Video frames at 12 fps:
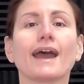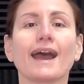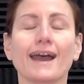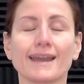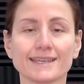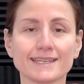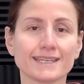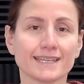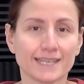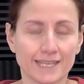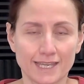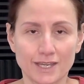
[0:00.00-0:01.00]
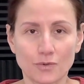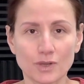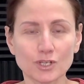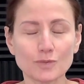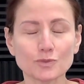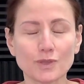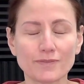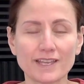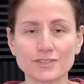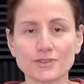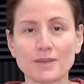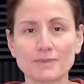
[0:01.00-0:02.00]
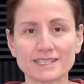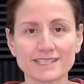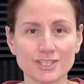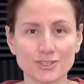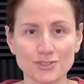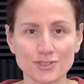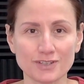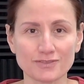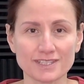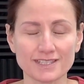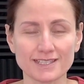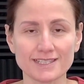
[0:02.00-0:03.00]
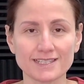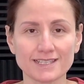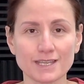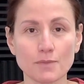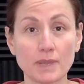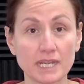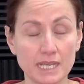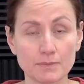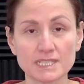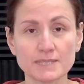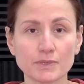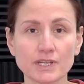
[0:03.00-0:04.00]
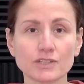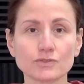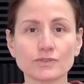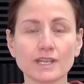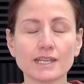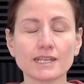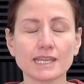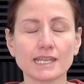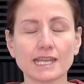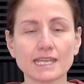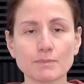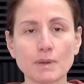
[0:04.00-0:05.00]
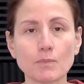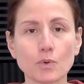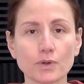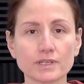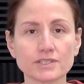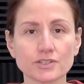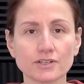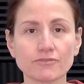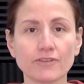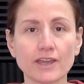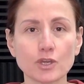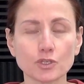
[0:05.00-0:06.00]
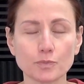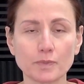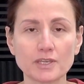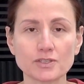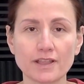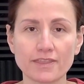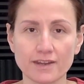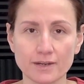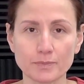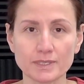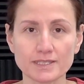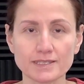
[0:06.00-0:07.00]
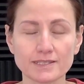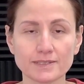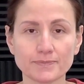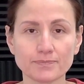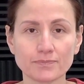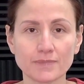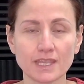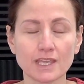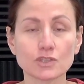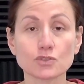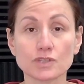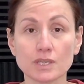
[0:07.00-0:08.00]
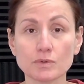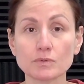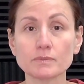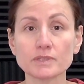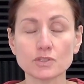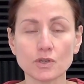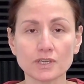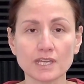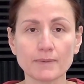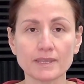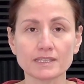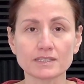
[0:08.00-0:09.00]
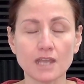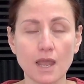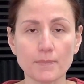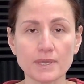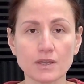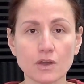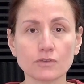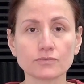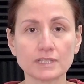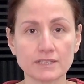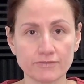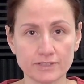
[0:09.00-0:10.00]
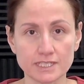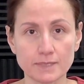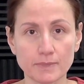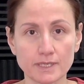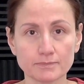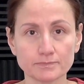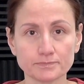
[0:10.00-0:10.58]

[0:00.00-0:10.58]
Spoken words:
Hi, welcome to Advanced Rehabilitation Services. My name is Maria Duran and I am a board-certified occupational therapist. Today we will be talking about the topic of lymphedema.